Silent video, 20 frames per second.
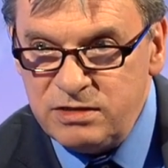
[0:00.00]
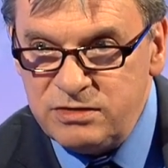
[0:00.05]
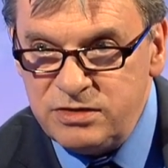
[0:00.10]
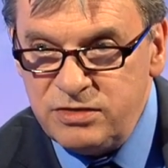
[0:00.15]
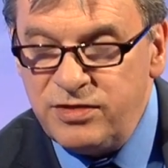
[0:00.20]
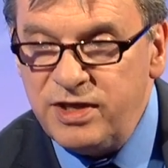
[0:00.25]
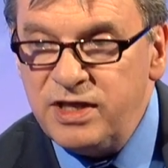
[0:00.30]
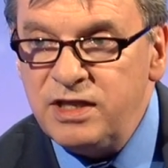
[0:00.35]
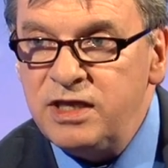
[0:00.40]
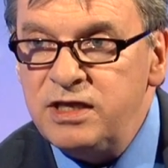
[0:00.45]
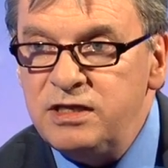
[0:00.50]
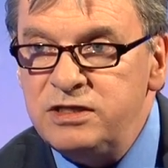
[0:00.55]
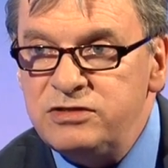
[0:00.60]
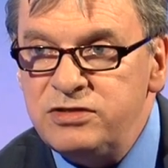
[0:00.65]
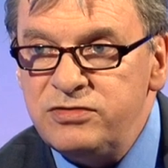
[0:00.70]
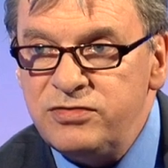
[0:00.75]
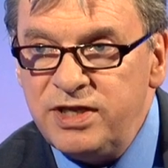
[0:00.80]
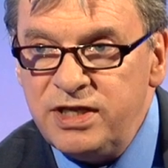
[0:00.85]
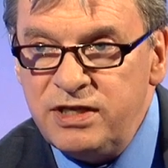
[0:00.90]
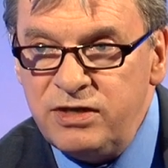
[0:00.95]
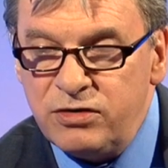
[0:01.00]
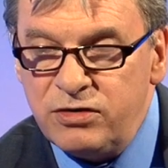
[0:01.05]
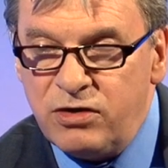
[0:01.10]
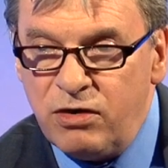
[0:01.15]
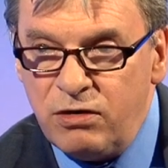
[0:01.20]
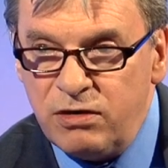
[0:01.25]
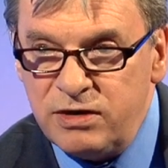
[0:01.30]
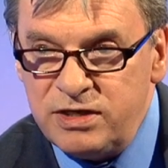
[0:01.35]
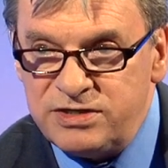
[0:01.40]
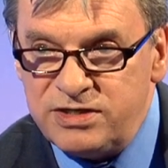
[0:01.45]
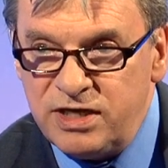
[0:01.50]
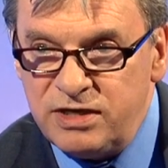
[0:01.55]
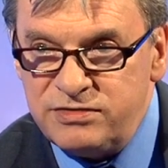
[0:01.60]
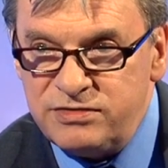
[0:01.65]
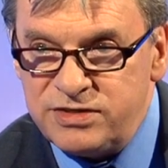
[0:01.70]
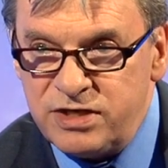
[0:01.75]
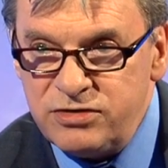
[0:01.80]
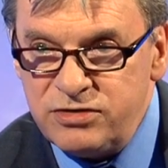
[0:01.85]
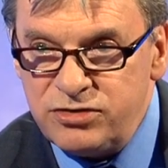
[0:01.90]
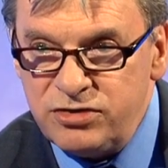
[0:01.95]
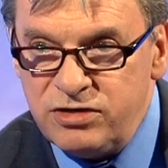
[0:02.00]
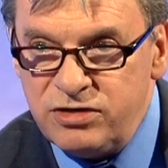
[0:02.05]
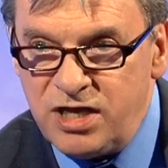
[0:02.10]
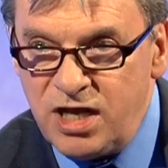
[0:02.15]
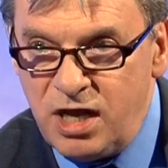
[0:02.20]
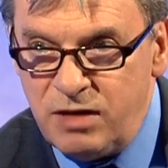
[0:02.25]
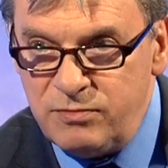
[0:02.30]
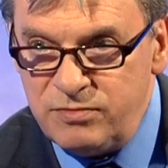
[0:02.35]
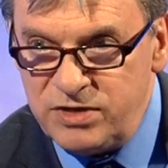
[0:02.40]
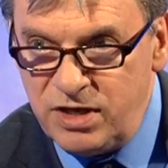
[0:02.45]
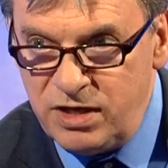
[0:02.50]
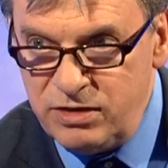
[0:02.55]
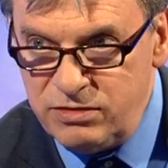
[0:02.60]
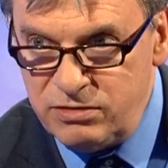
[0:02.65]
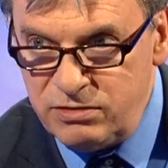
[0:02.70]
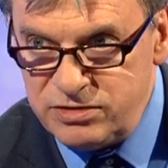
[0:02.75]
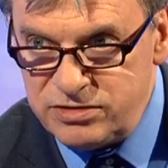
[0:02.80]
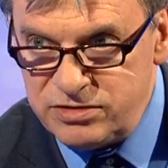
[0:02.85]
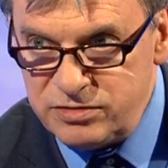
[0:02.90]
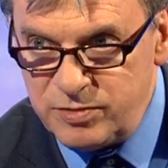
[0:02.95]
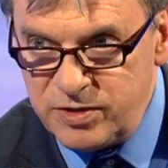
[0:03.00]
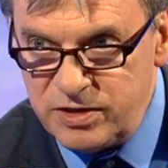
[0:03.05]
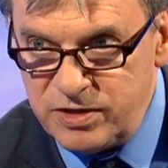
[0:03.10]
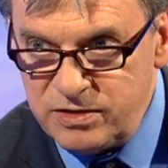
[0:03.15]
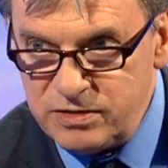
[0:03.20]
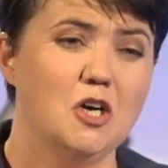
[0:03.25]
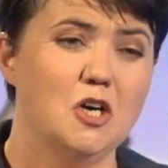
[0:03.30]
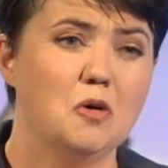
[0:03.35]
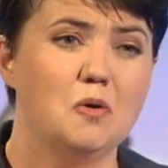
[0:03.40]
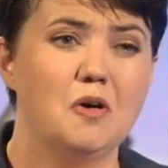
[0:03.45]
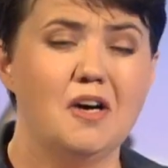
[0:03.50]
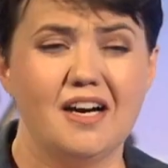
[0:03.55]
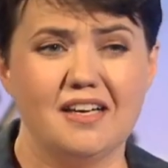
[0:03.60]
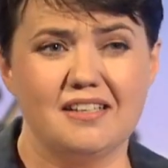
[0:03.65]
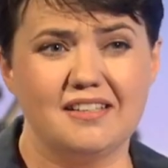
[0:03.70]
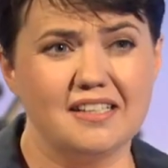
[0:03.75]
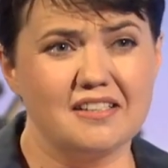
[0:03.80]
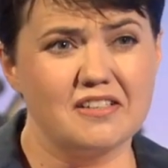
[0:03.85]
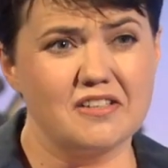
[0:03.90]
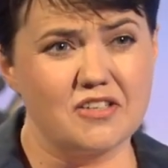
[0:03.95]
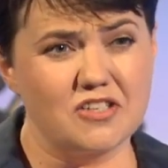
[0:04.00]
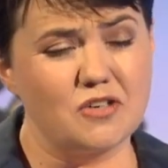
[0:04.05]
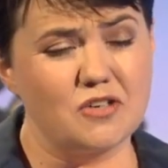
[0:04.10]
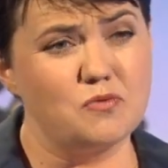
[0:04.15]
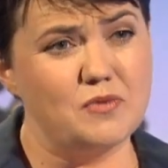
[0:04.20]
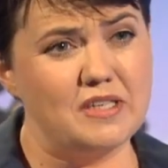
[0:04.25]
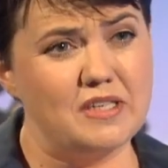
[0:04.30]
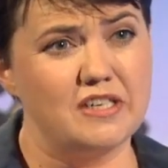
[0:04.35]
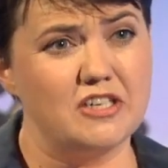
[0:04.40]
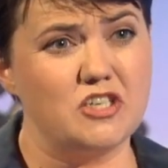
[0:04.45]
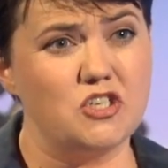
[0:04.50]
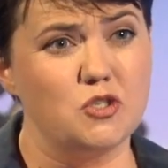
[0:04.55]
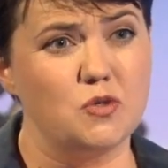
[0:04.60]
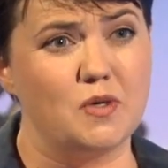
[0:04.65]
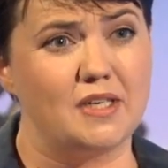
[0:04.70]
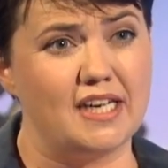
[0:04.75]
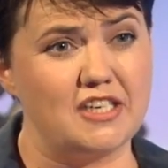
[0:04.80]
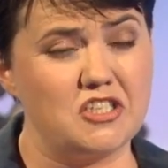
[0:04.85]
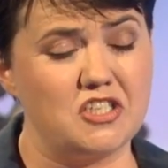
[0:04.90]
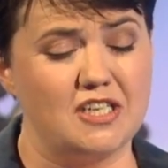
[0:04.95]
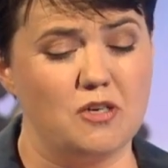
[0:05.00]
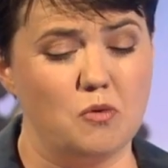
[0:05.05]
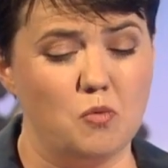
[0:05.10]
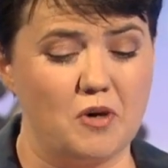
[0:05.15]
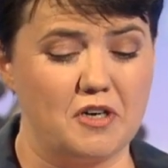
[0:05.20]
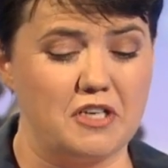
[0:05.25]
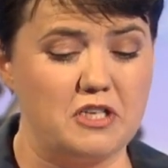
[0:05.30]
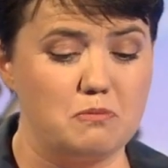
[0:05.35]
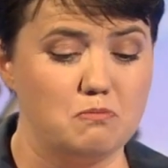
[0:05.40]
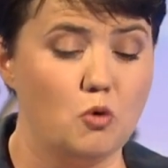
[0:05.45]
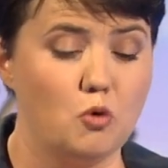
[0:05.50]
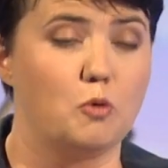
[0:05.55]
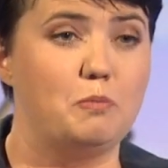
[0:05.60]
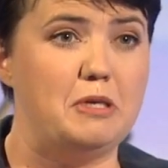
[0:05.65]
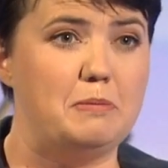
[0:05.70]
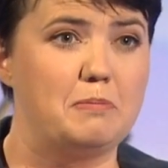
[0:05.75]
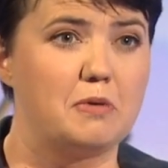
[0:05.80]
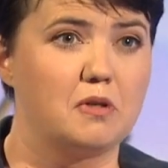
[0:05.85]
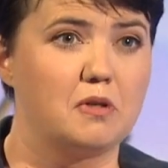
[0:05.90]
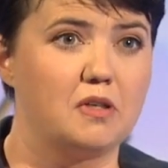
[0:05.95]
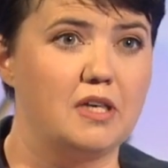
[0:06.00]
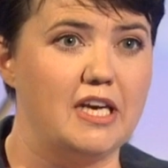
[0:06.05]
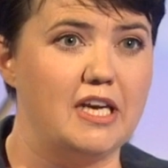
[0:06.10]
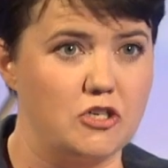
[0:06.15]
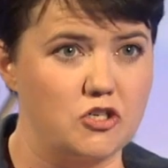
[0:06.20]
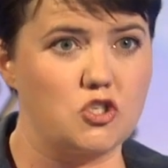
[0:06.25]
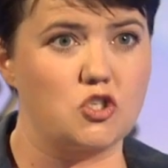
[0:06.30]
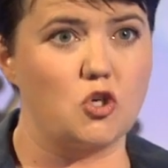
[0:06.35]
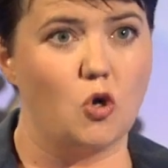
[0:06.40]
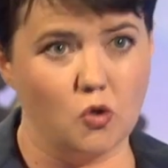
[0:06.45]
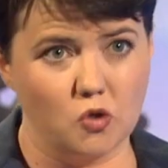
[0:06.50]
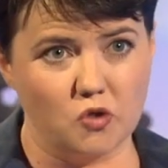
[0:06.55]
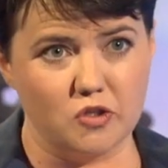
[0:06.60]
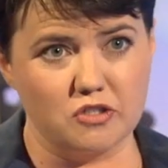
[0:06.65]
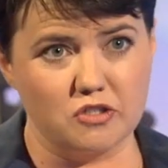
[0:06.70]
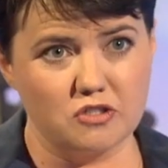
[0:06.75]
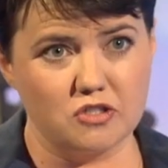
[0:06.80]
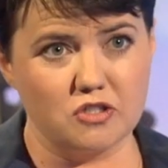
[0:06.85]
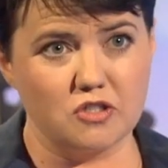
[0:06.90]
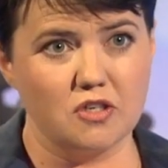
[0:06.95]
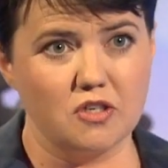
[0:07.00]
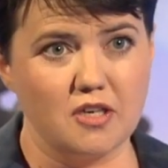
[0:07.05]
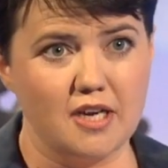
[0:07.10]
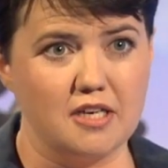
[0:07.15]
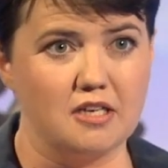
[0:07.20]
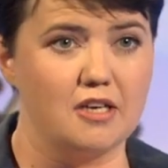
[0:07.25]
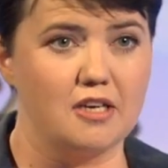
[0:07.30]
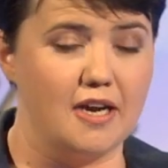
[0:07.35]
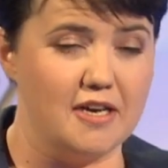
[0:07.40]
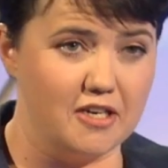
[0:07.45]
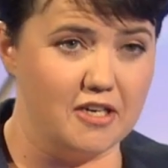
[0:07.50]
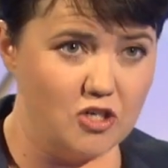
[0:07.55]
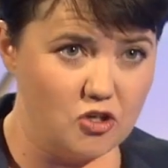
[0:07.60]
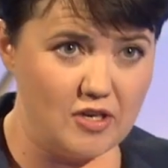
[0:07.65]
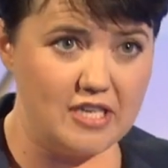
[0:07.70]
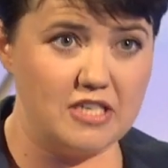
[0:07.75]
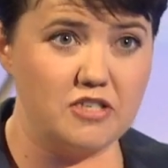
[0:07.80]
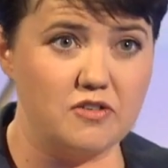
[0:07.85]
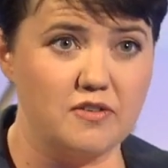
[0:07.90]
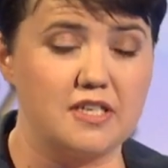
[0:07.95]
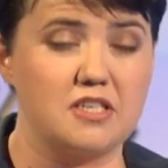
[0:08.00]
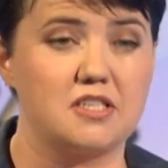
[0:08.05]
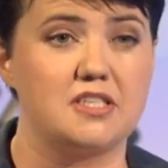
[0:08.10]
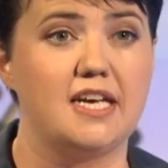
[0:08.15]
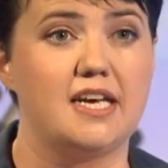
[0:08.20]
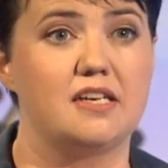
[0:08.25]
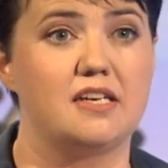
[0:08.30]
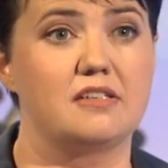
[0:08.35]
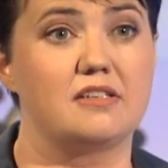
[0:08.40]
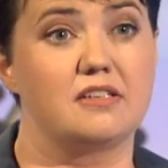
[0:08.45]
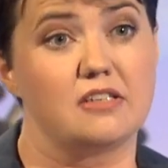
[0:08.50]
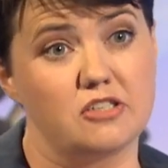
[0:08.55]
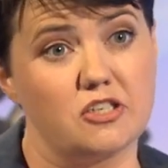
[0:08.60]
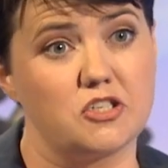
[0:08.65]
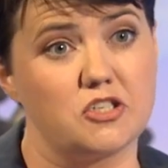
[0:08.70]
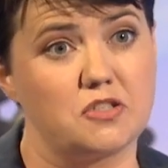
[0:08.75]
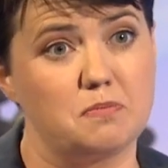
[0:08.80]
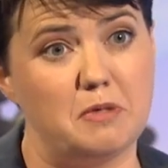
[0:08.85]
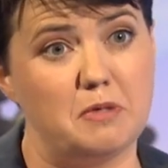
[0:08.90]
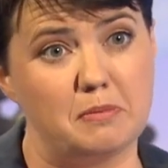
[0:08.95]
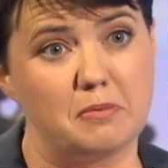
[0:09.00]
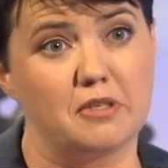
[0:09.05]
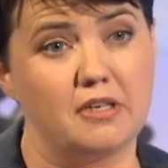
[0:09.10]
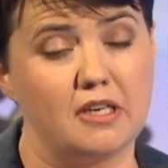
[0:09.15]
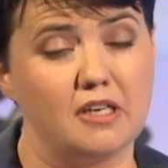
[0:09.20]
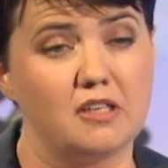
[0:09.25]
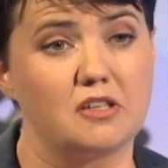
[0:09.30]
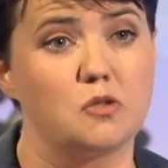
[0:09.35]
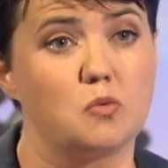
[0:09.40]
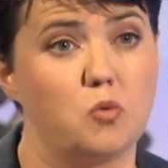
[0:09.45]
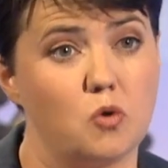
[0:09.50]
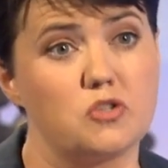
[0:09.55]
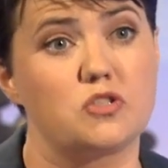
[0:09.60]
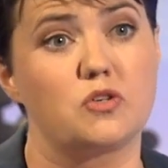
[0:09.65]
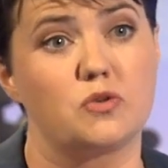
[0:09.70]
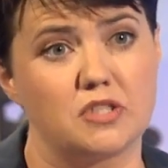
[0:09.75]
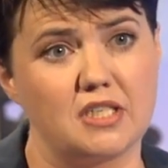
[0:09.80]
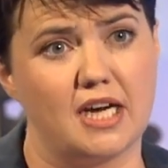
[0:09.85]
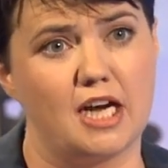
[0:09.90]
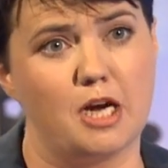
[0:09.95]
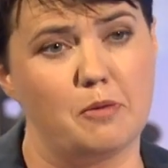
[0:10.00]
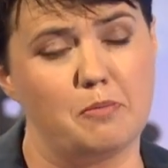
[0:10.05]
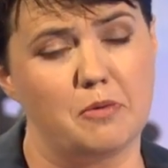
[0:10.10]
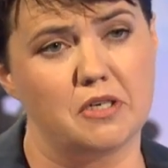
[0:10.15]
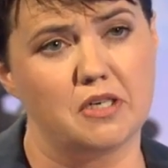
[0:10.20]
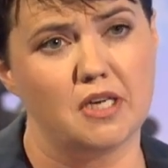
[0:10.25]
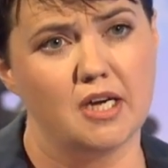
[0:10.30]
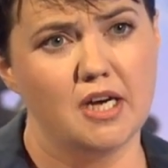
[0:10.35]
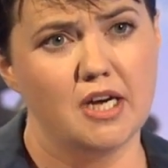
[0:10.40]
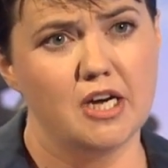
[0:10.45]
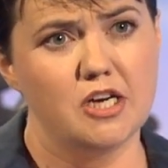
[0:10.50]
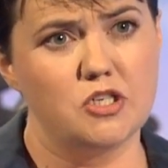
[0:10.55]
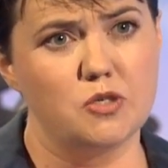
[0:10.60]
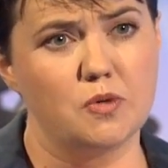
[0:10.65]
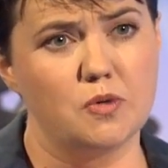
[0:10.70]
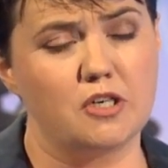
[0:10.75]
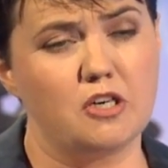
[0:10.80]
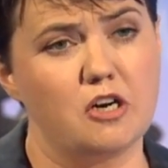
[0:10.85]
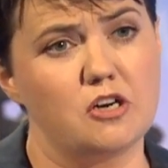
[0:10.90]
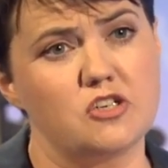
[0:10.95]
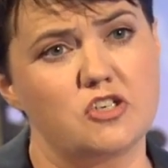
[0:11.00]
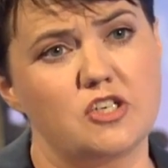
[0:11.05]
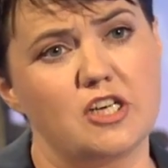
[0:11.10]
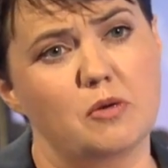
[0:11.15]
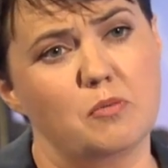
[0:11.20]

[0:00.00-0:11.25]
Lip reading: Do you think your colleagues down south should calm down a little bit? Well, I think that there's a real issue, and actually it worries more people in Scotland in a greater extent than it does people in England. What's going to happen to our country?